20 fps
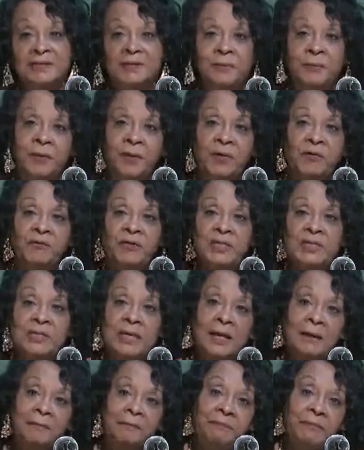the Purvis
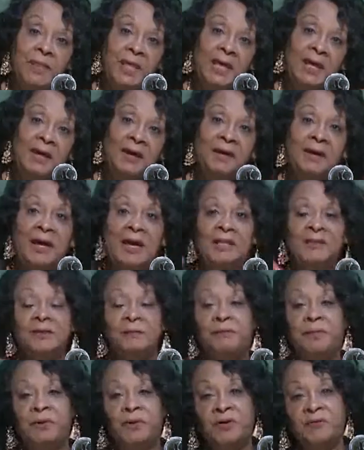up there and
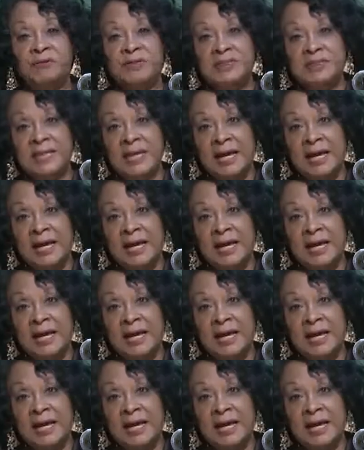the Purvis